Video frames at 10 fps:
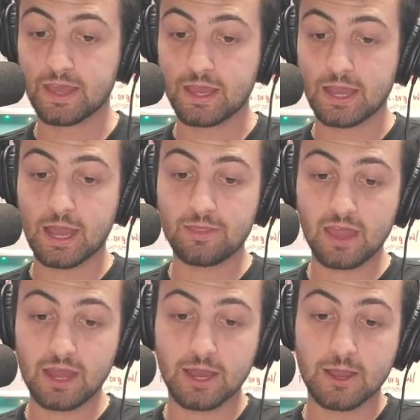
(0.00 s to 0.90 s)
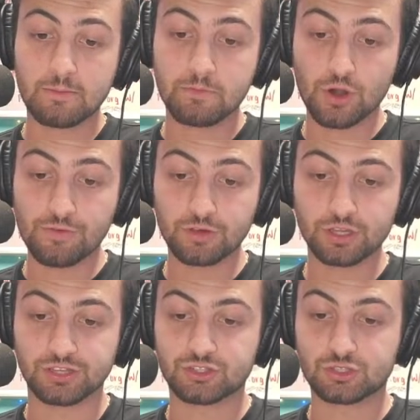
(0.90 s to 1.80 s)
And then
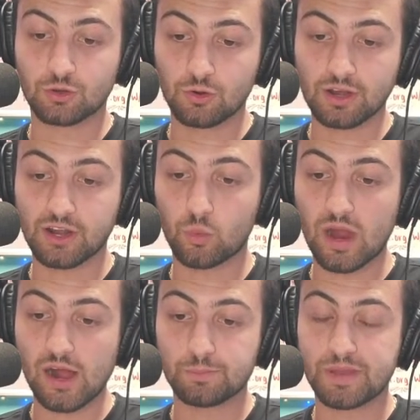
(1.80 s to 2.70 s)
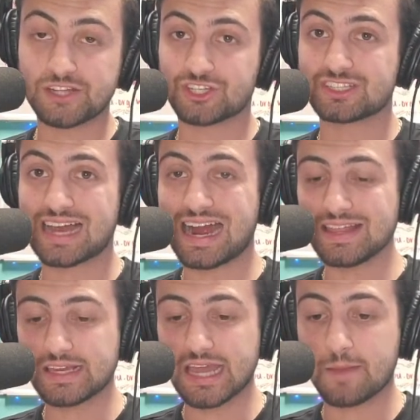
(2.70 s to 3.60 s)
Mervelis scoring on a wild pitch to tie
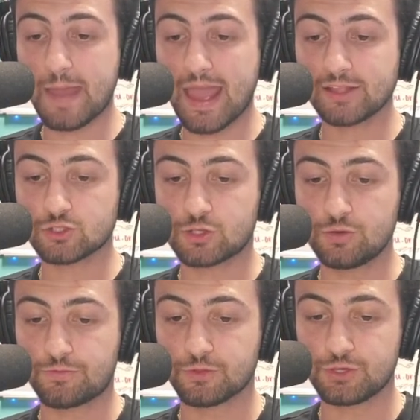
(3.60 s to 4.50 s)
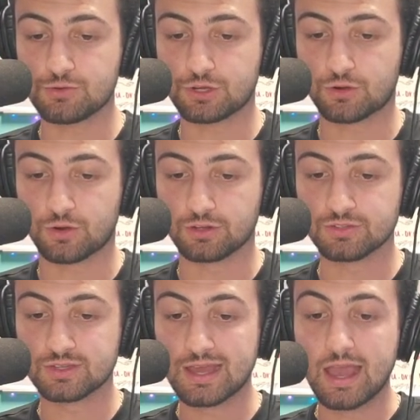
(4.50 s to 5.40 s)
the game at 2 for the
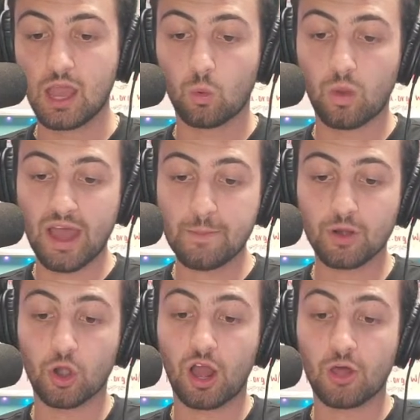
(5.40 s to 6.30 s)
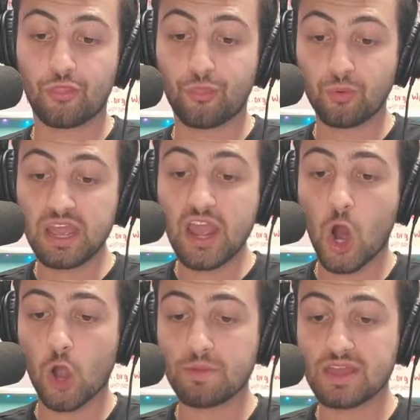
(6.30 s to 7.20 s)
Unicorns. Weber, a 3
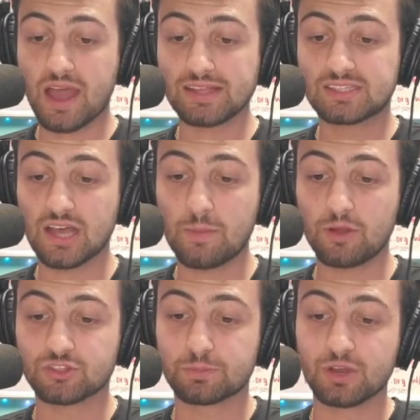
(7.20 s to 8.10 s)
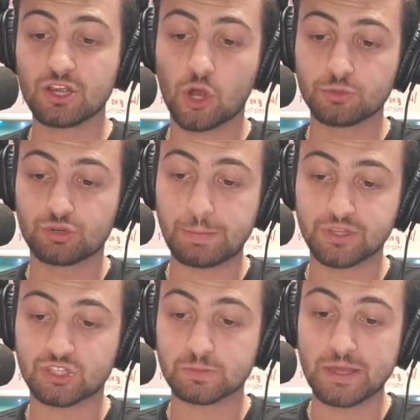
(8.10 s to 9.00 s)
RBI double to bring home
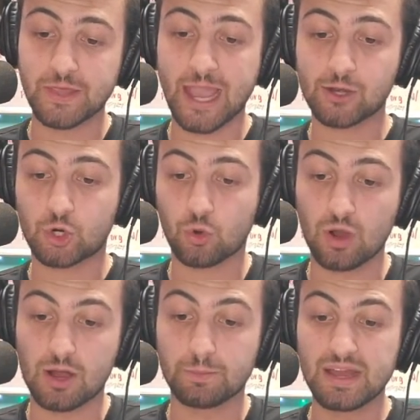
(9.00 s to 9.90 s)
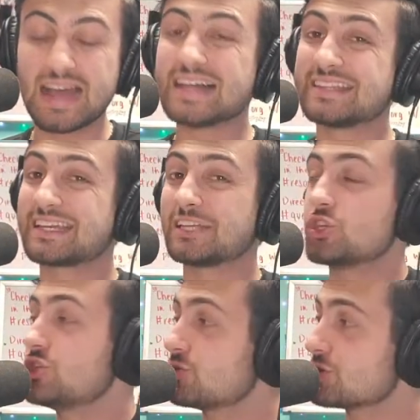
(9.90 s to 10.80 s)
Triplett, Smith, and Crump to get the
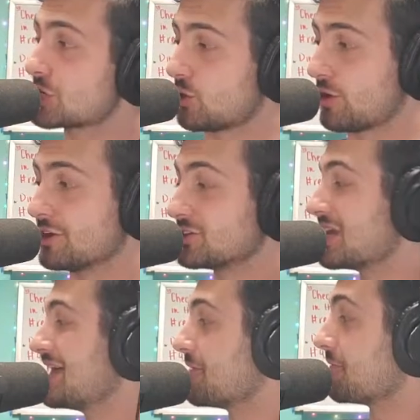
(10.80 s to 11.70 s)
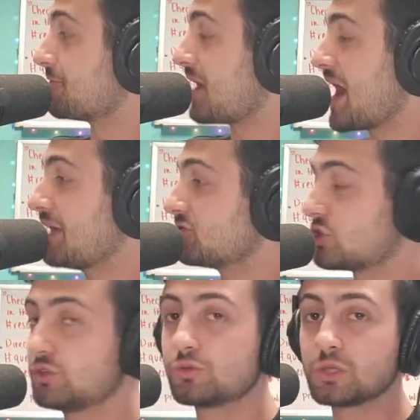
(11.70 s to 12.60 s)
Unicorns the
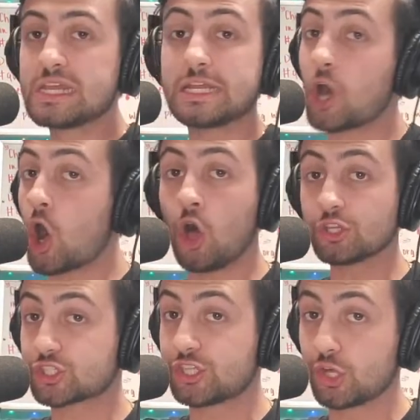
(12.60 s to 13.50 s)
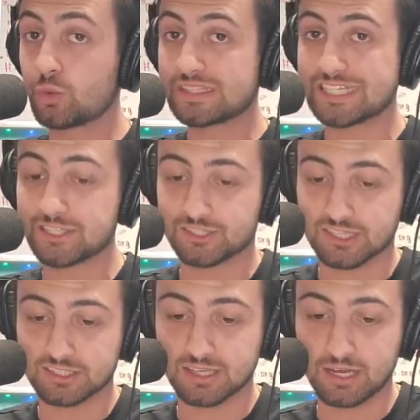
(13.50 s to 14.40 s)
5-2 lead, all still within the
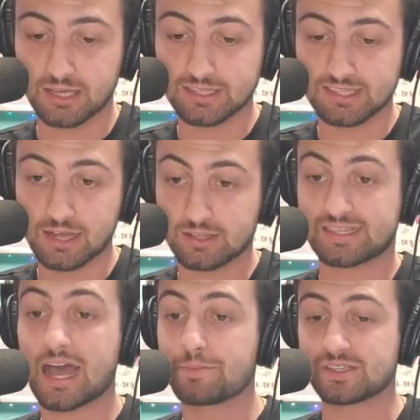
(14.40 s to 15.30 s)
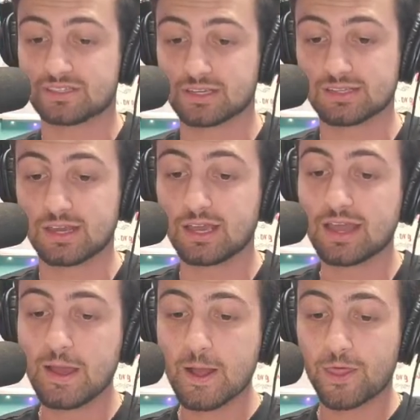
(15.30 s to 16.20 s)
6th inning, the top of the 6th inning,
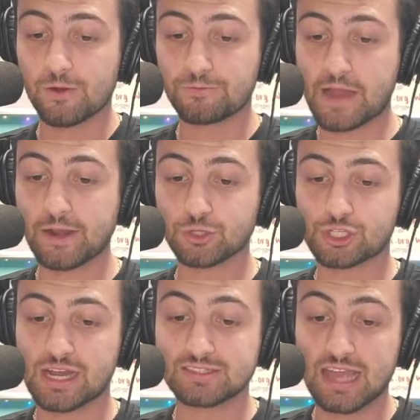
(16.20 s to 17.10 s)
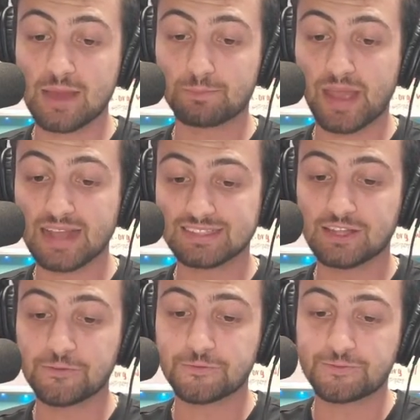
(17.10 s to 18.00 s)
their final chance at bat. And
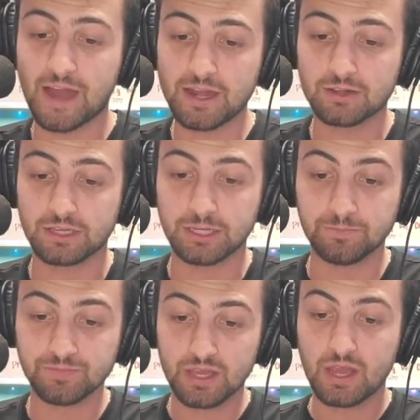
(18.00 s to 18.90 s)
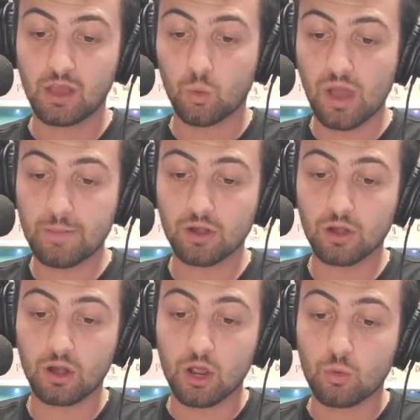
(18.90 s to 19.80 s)
then finally,
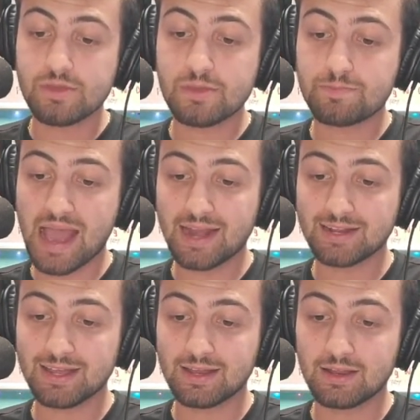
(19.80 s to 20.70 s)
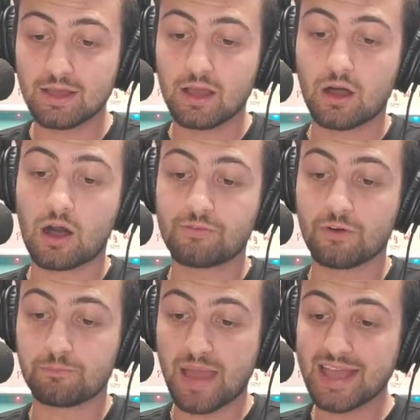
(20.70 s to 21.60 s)
Weber would be batted in off a
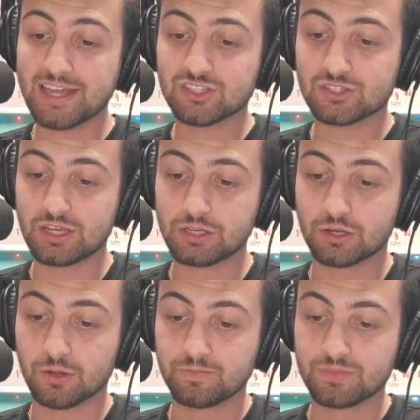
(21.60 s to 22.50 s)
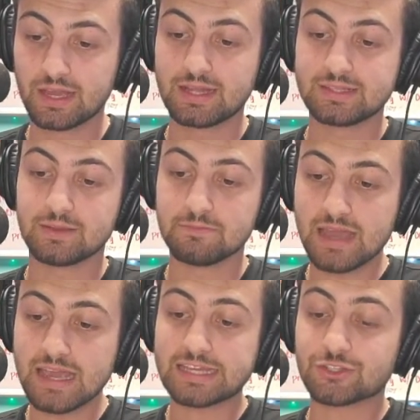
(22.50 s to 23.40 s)
Baggett single to
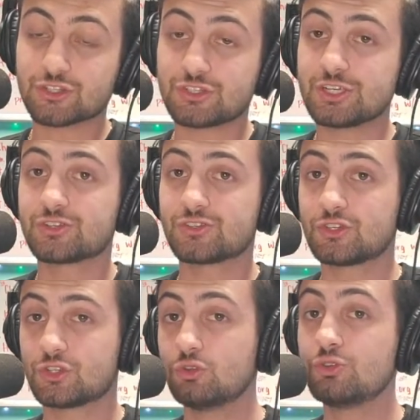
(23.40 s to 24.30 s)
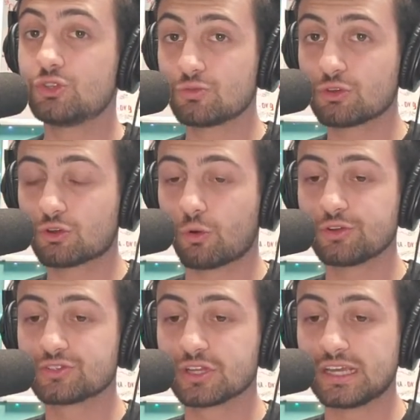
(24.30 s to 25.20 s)
make it 6-2
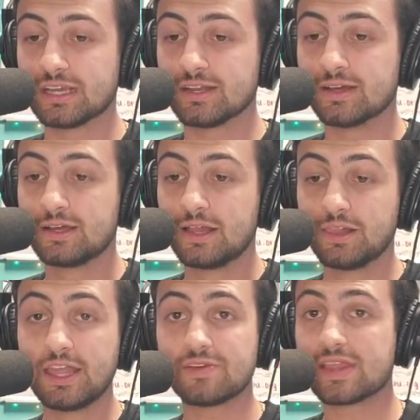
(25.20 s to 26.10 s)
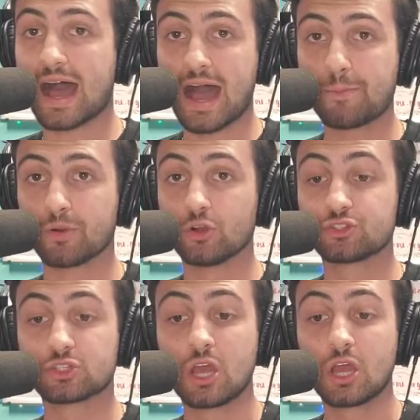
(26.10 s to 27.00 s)
Unicorns lead, leaving the
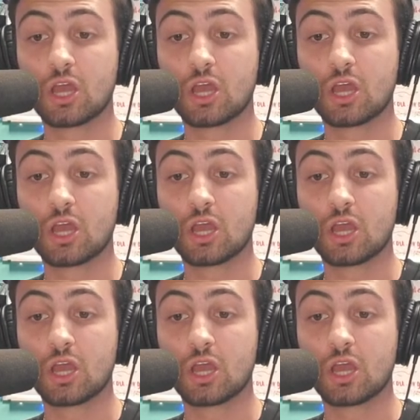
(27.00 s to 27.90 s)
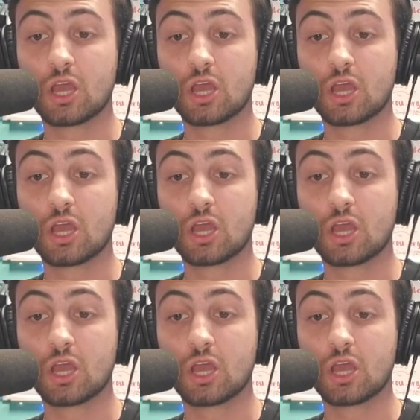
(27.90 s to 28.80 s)
Hoppers one last chance to
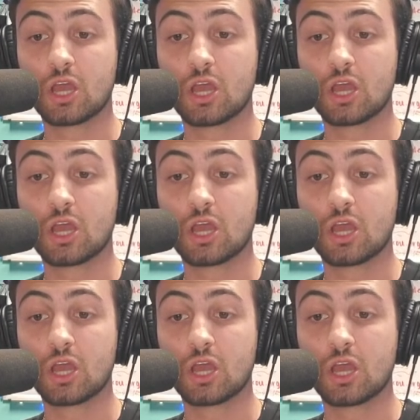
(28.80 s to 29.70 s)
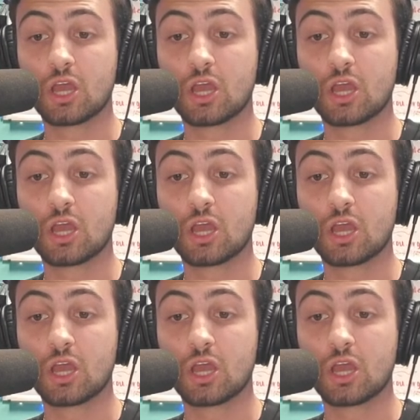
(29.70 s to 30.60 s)
tie the game and to send it
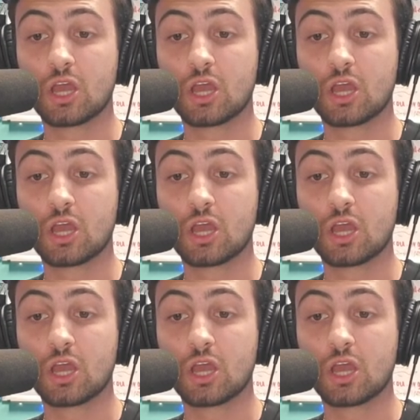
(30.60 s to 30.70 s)
to sudden